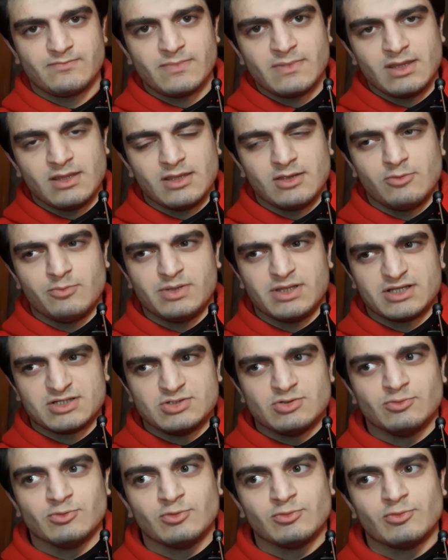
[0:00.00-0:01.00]
you'll be like,
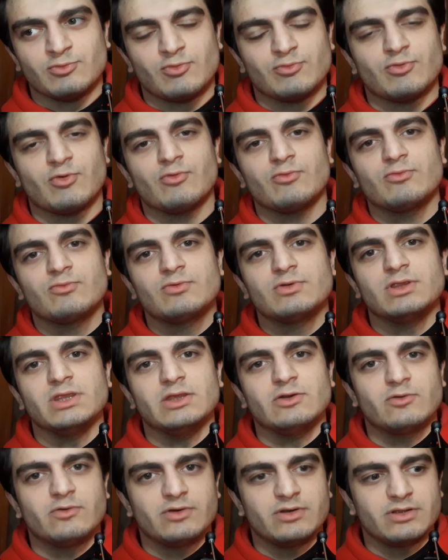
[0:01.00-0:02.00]
no, no, no, no, no.
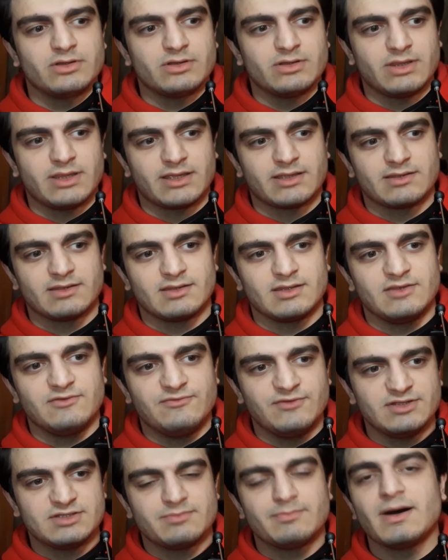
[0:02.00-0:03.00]
You're like, if
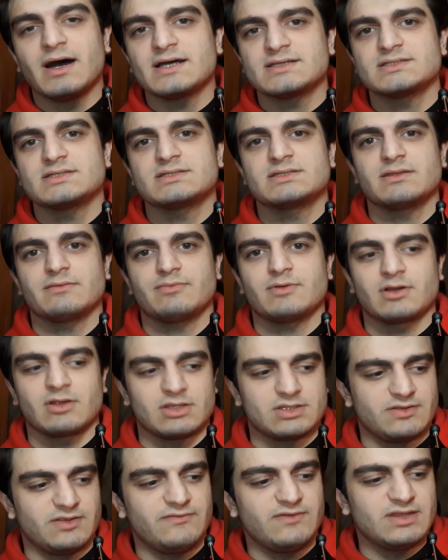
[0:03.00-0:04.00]
it passes
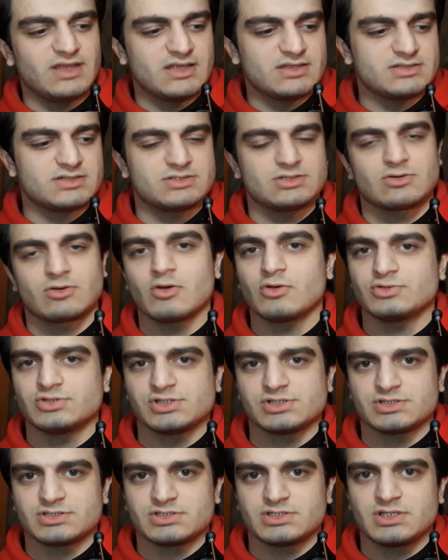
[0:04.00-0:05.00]
if it enters your
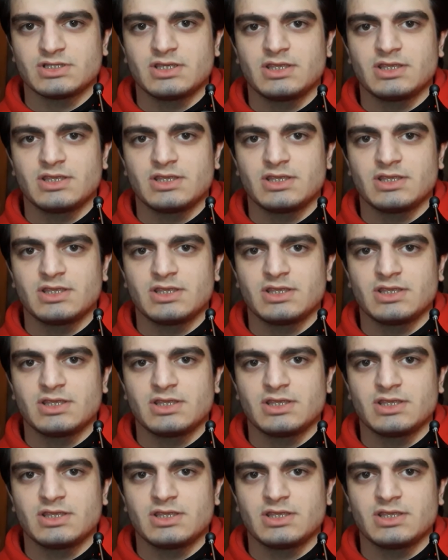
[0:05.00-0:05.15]
consciousness,